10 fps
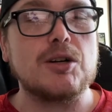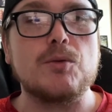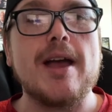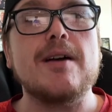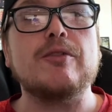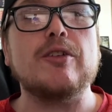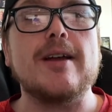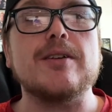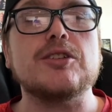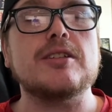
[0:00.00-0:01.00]
array of
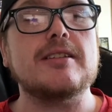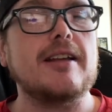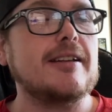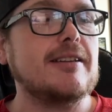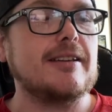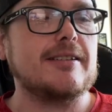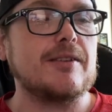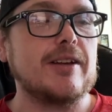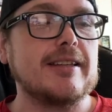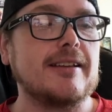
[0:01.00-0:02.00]
flavors and
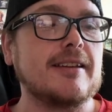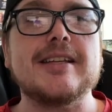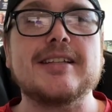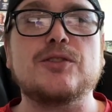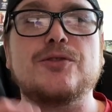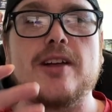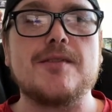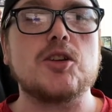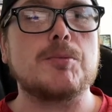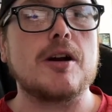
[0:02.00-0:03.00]
stuff like this. This is
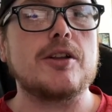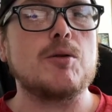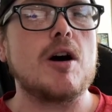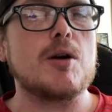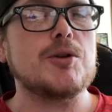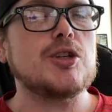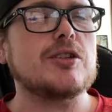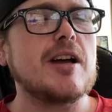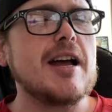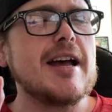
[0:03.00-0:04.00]
flavored sparkling water, which
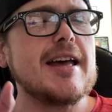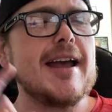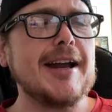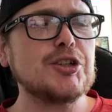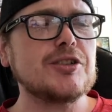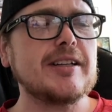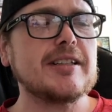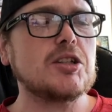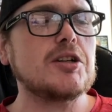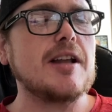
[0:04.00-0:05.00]
is interesting
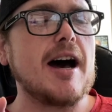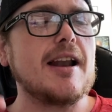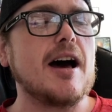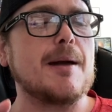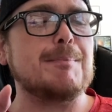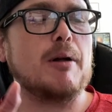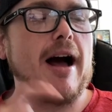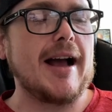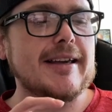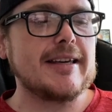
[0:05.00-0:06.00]
that they're not on a
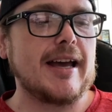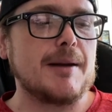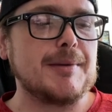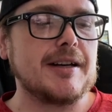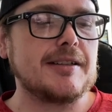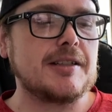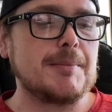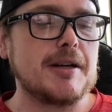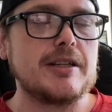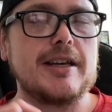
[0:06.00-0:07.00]
black can, because
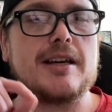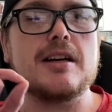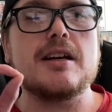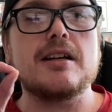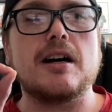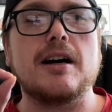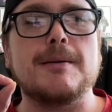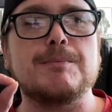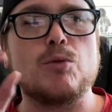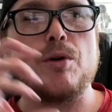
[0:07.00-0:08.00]
typically
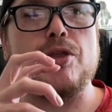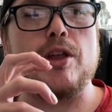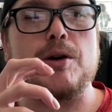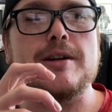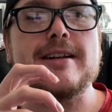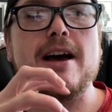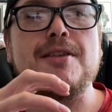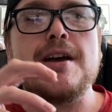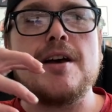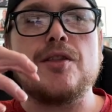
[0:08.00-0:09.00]
with Liquid
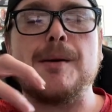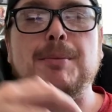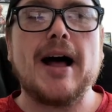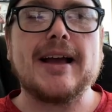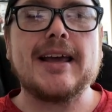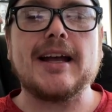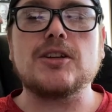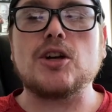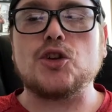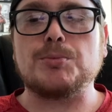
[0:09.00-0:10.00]
Death, the black
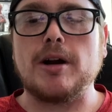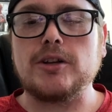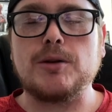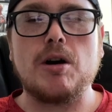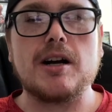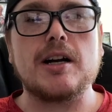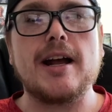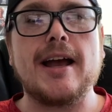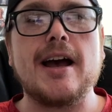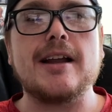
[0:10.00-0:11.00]
cans are the sparkling water
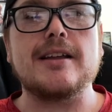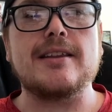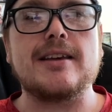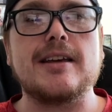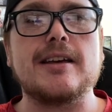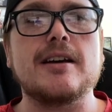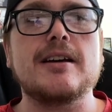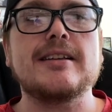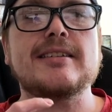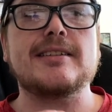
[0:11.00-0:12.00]
and the
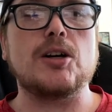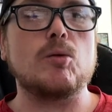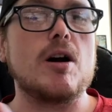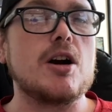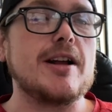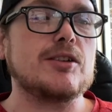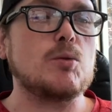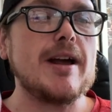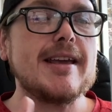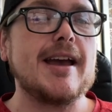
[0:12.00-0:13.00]
still water is a
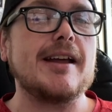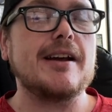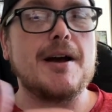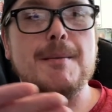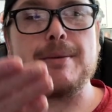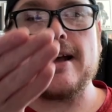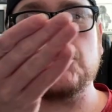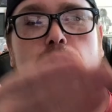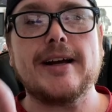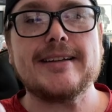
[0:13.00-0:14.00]
white can. But I
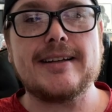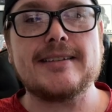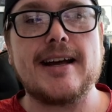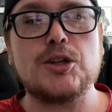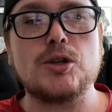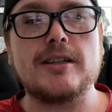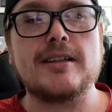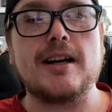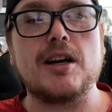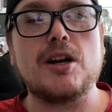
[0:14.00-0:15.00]
do like the design choice
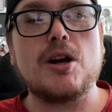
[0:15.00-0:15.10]
here.